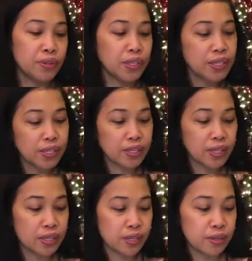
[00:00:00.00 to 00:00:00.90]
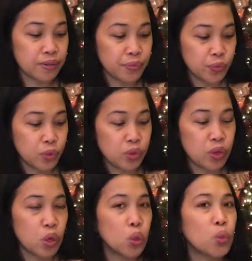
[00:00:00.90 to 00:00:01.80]
this is the
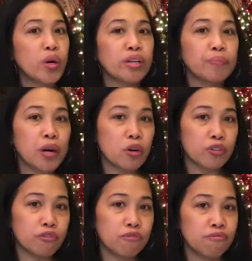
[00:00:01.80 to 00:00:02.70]
1 pound.